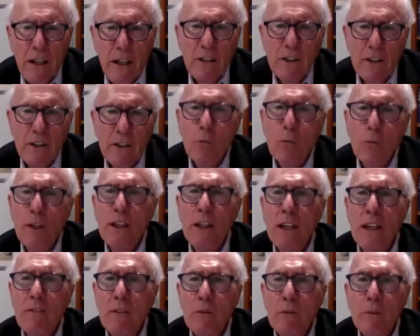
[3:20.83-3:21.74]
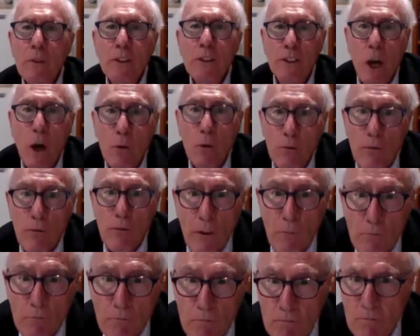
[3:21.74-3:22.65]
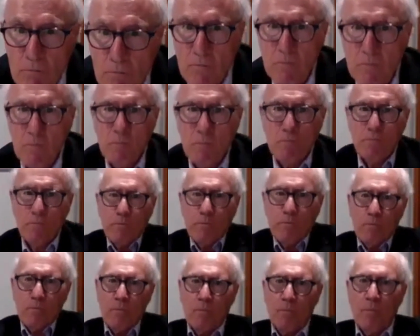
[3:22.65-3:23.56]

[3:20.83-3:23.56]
and so we never resolve them.